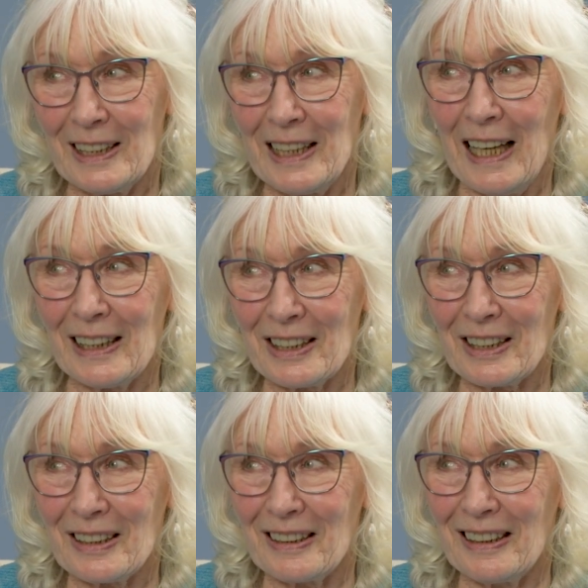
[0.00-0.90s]
And
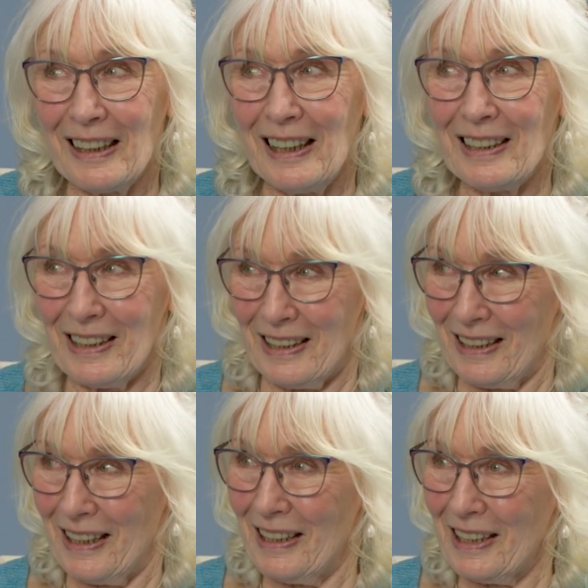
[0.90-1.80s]
that
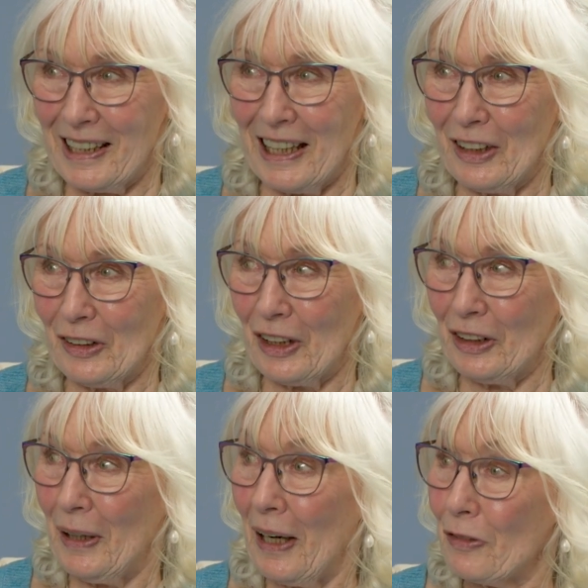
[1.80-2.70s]
is a skill that
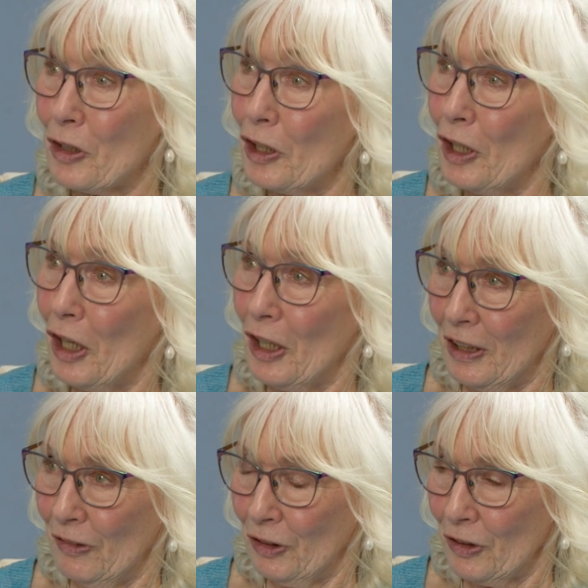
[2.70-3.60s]
you have to
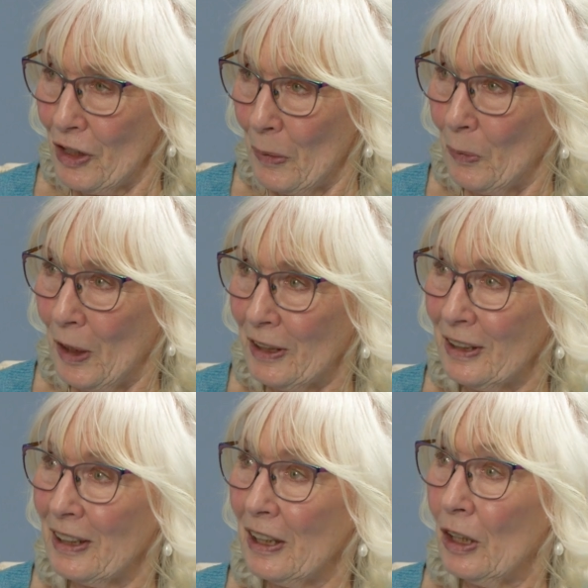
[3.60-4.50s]
learn if you're
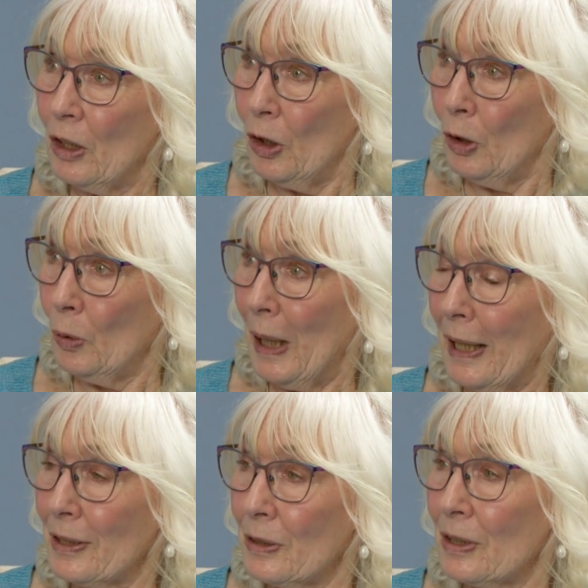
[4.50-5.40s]
someone who
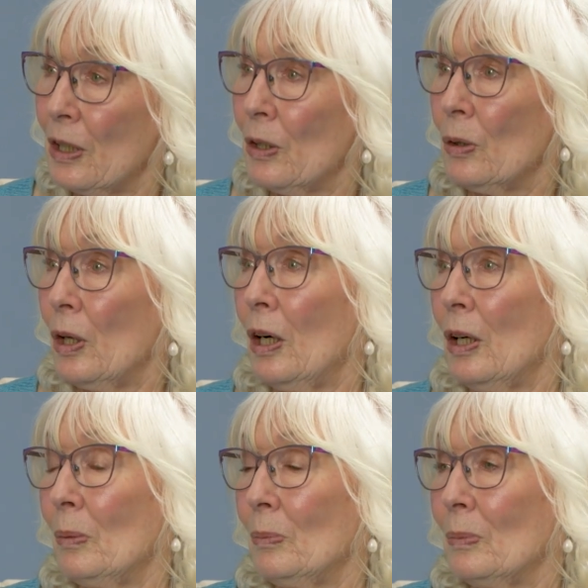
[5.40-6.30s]
has
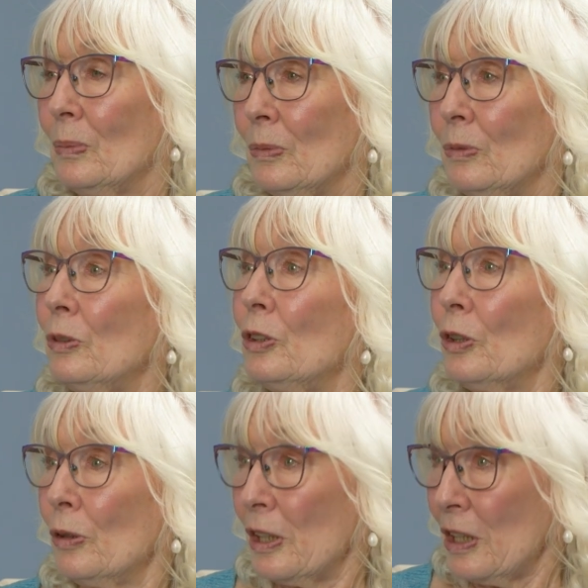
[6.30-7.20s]
neurodiversity
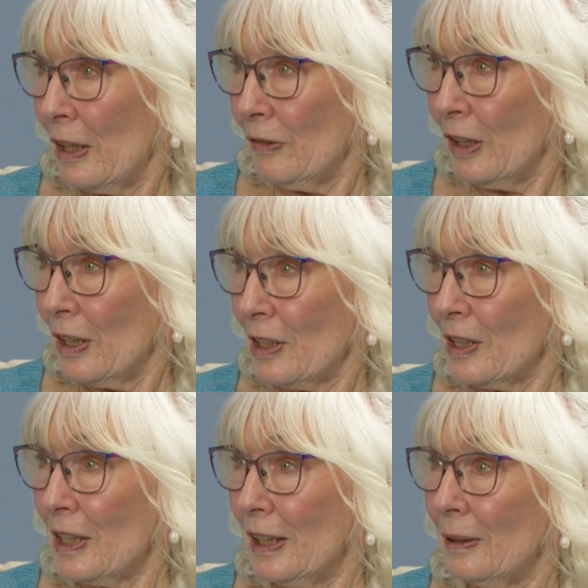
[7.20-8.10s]

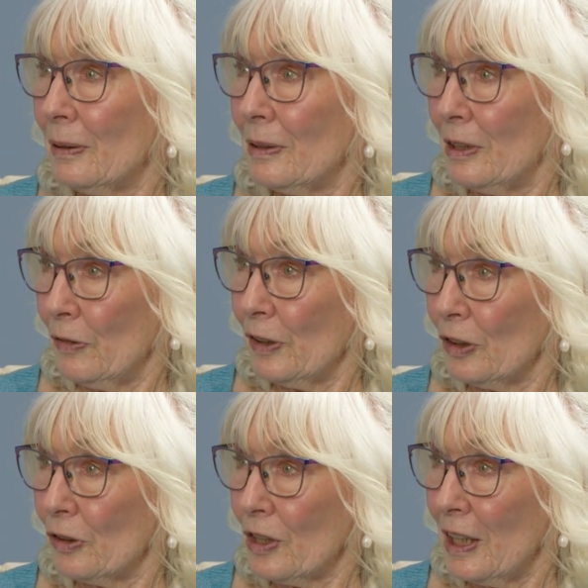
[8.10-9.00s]
mm-hmm.
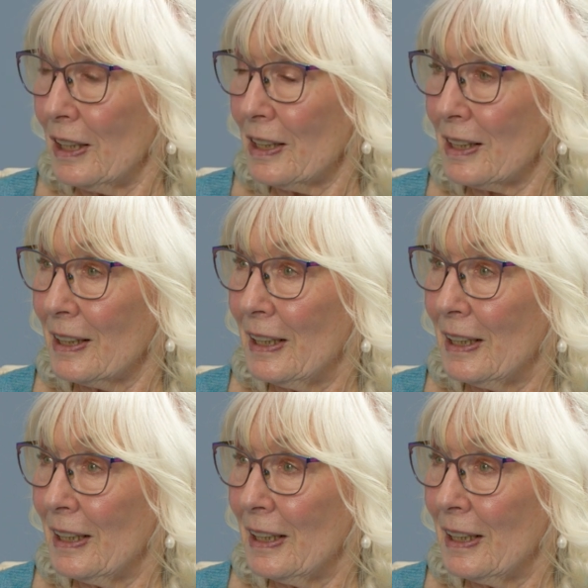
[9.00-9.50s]
difficulties.